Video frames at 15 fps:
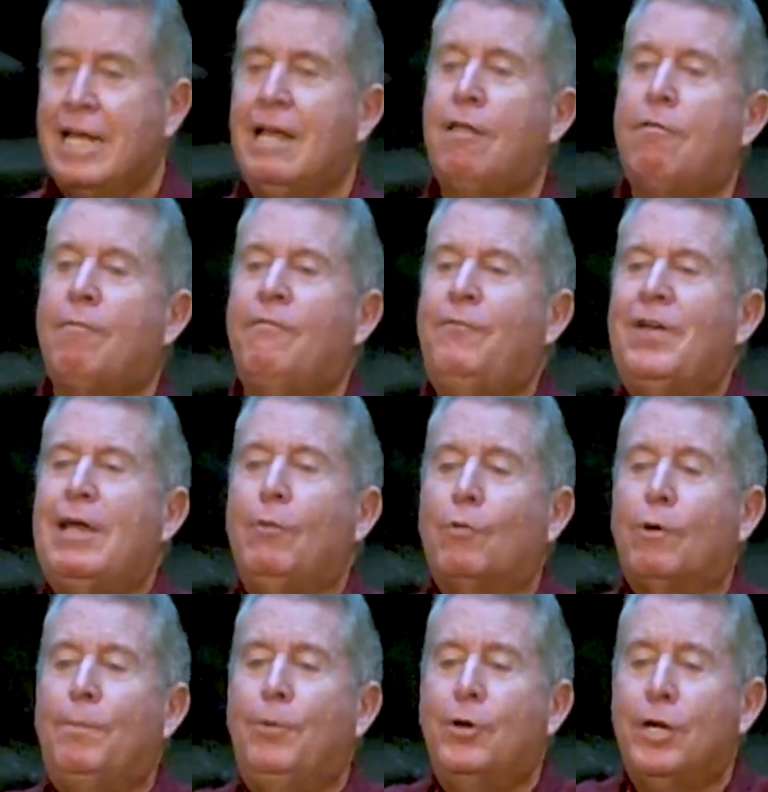his feet
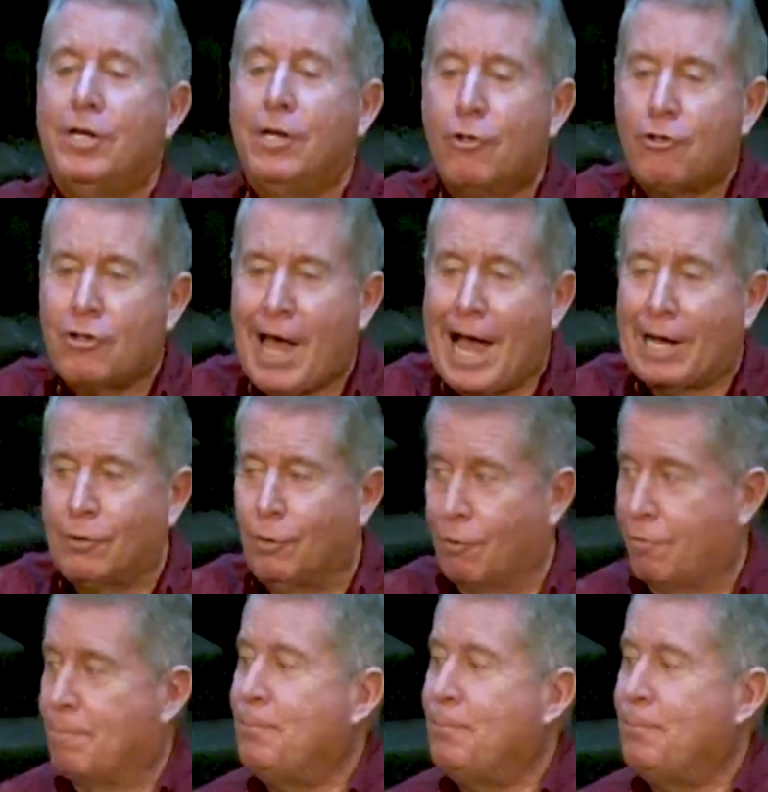were put into shackles.